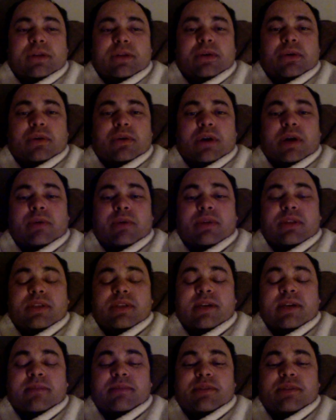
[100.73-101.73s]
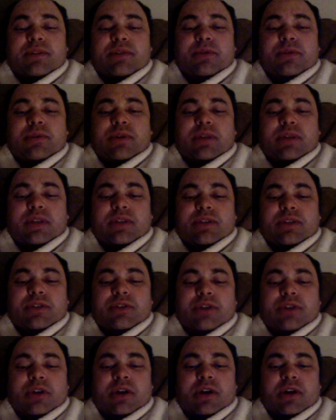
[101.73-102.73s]
or I will attempt to at least
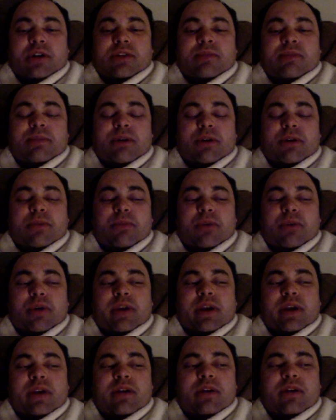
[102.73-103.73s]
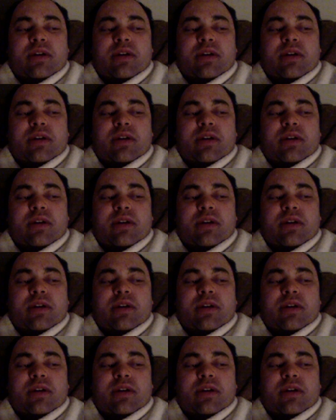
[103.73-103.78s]
jog tomorrow morning.